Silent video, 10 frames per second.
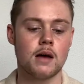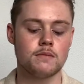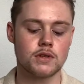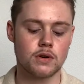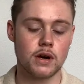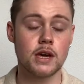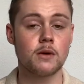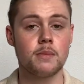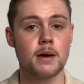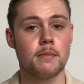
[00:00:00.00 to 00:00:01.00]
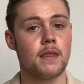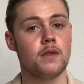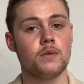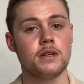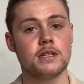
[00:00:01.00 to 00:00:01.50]
So he could be a man that
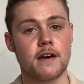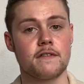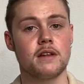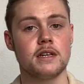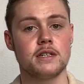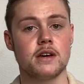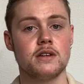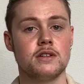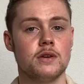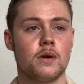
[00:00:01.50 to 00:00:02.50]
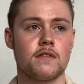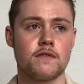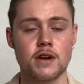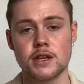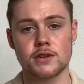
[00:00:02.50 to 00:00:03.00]
we definitely turn to on a
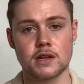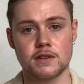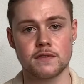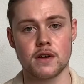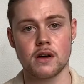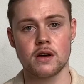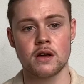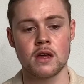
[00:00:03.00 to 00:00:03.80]
free transfer.